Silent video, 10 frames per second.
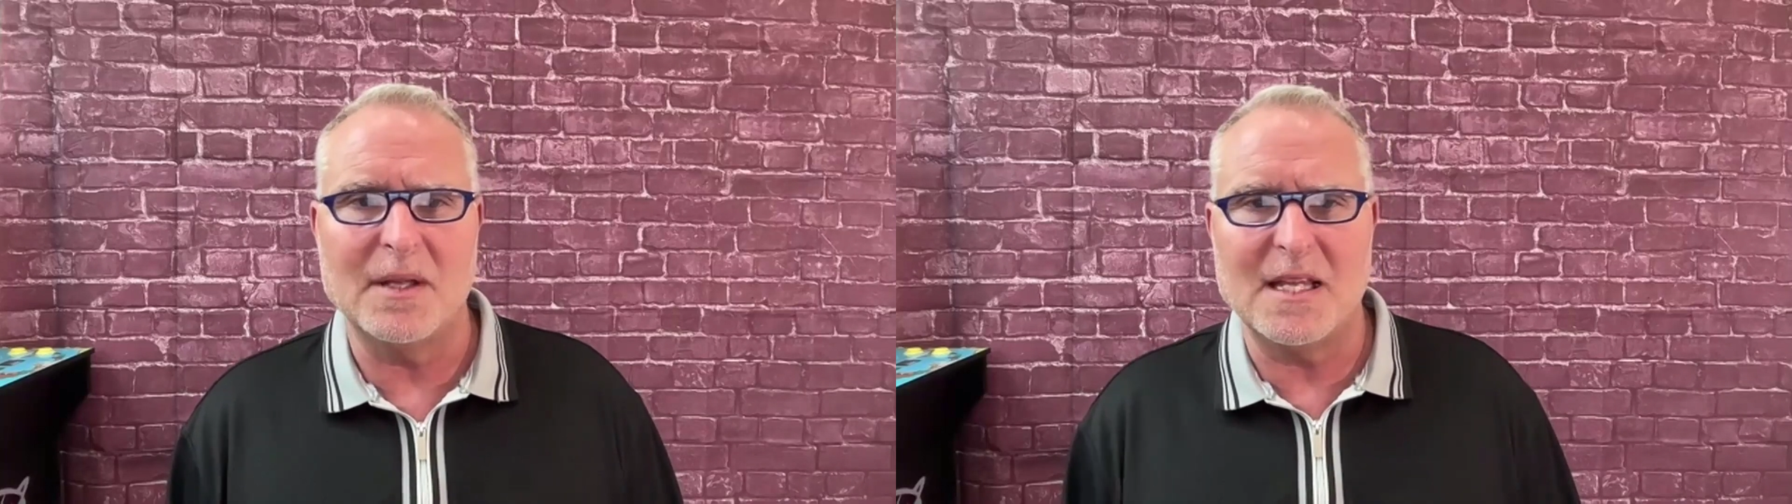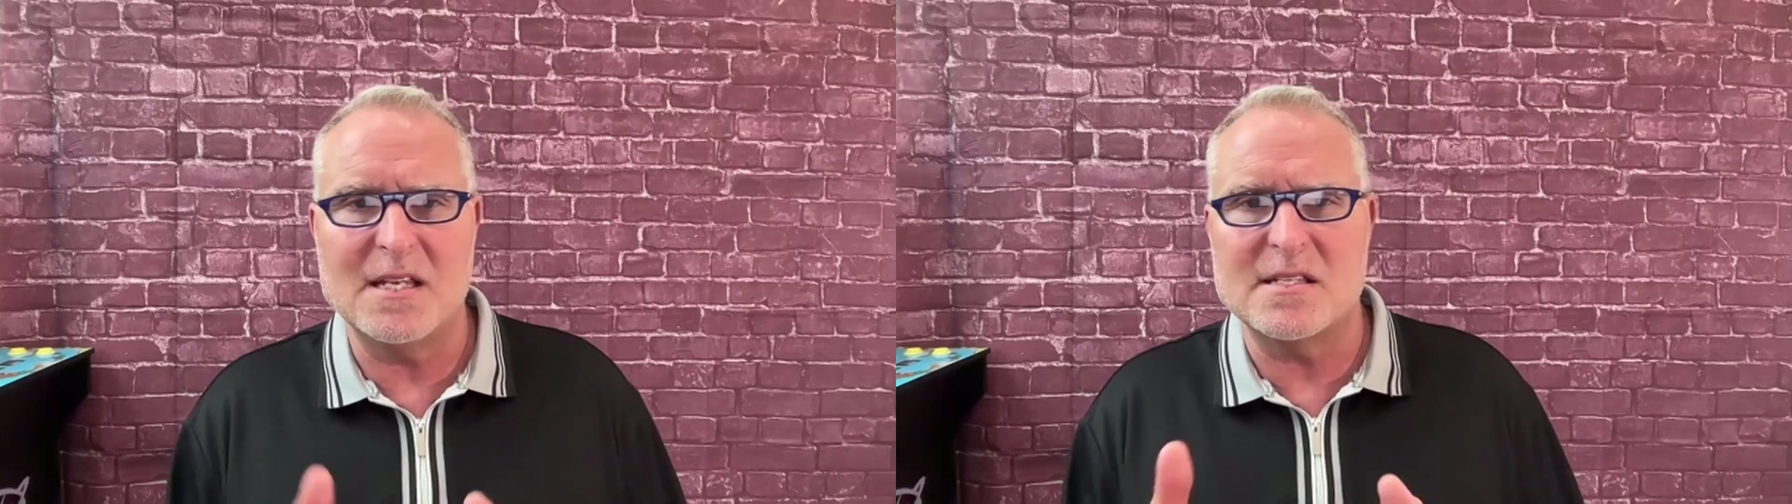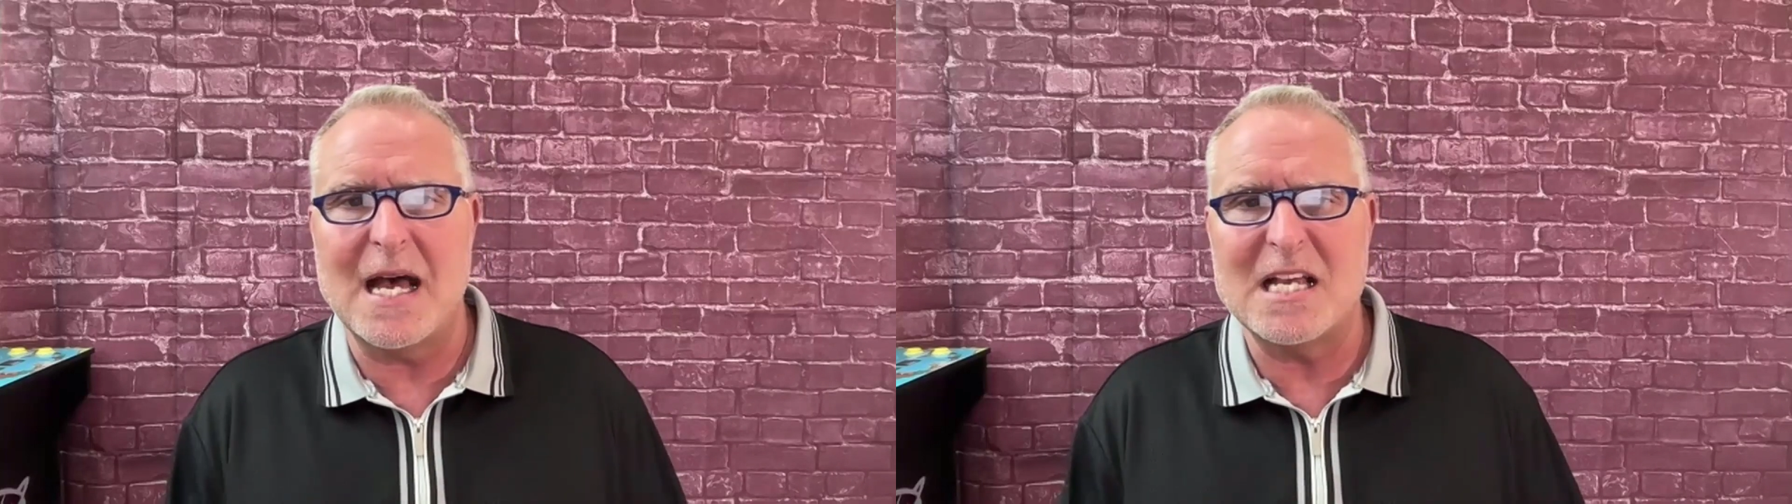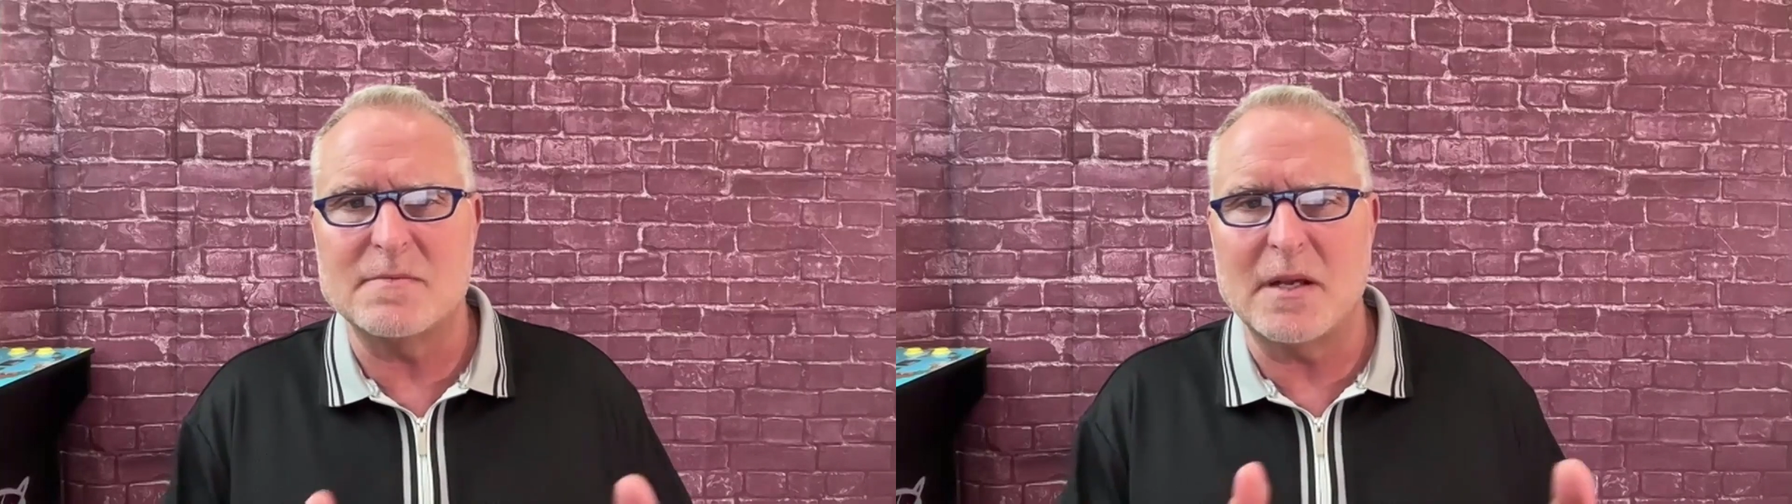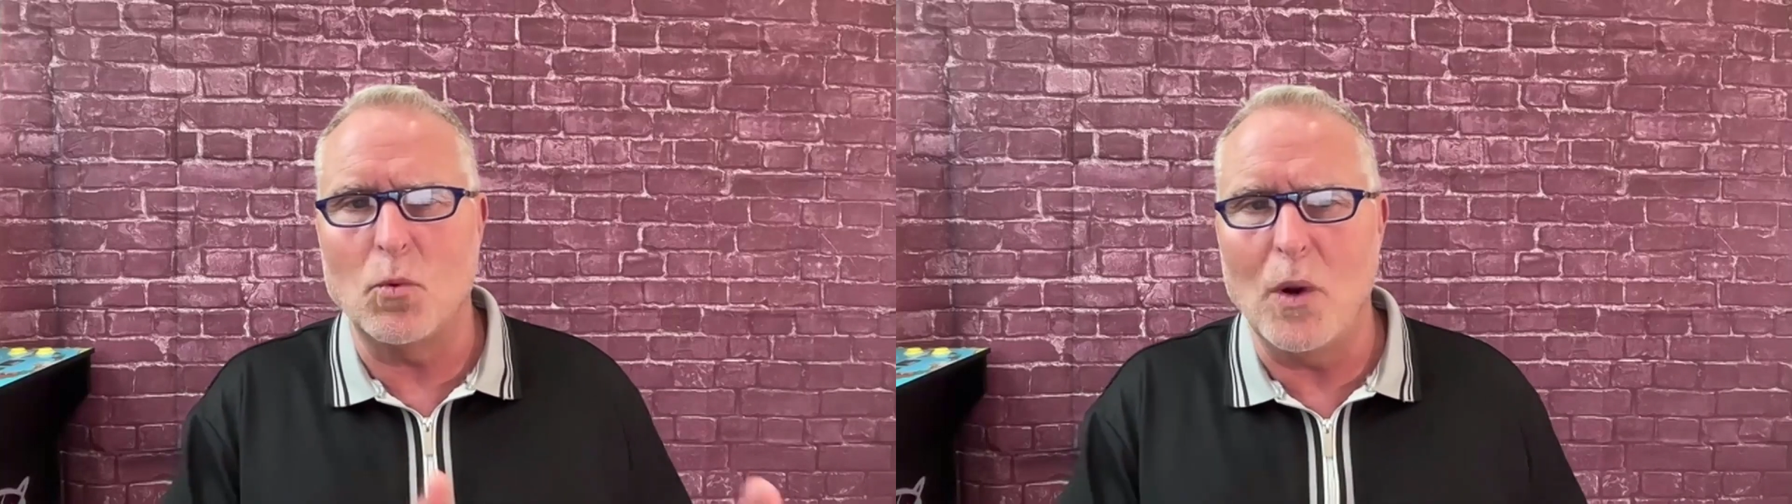but these
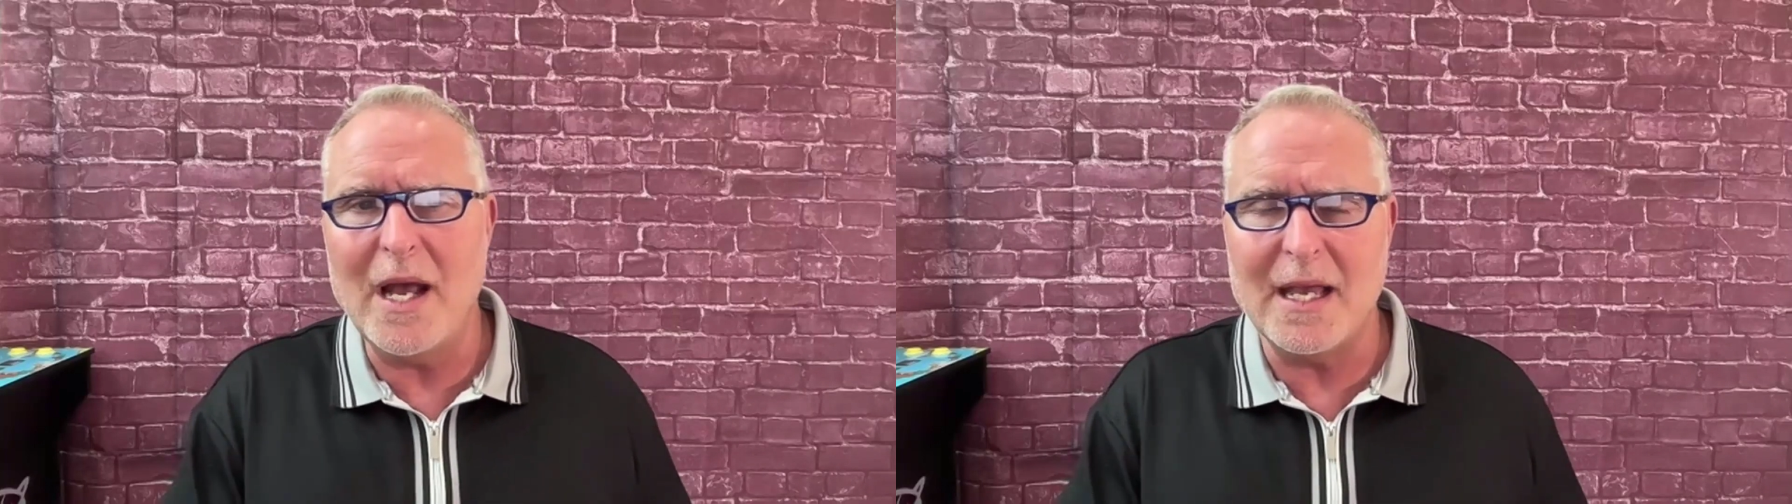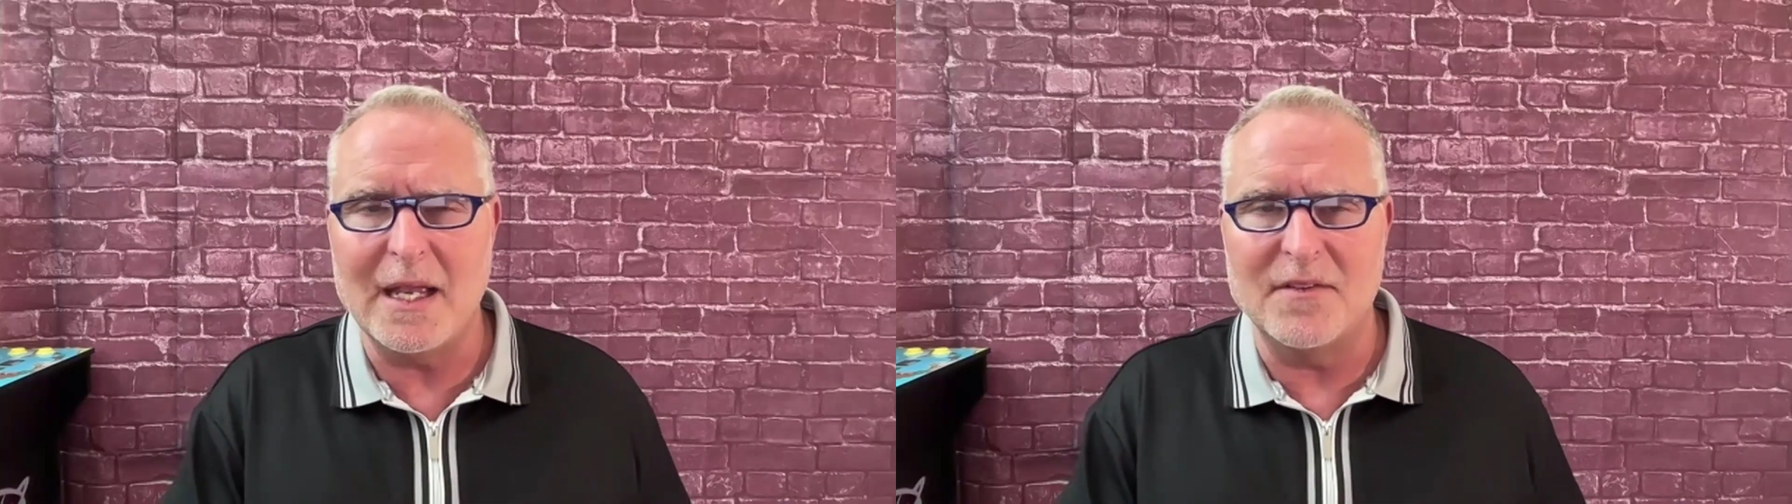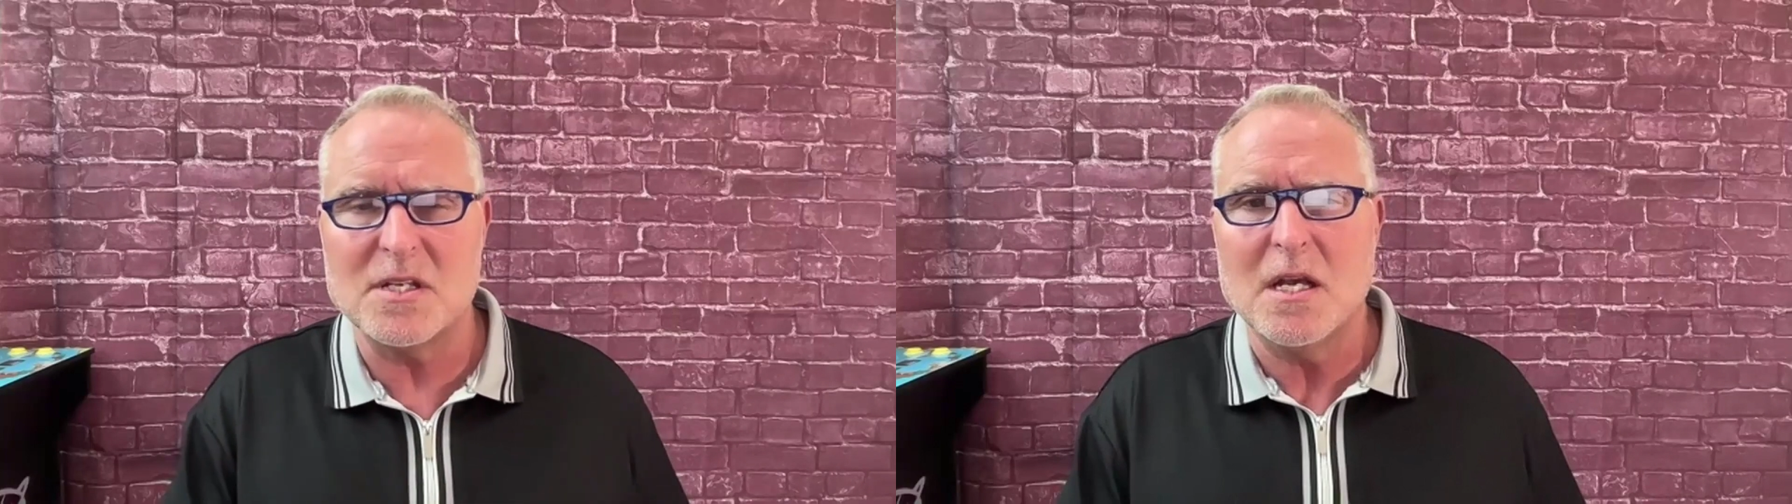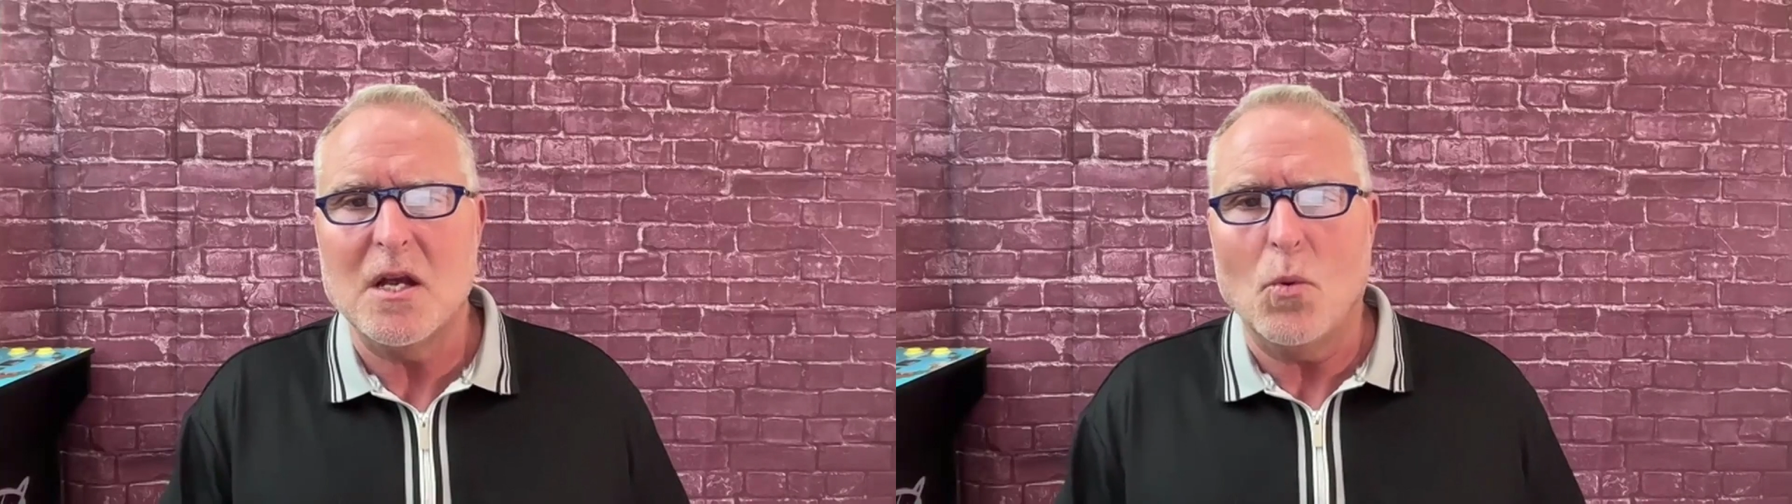seismic waves,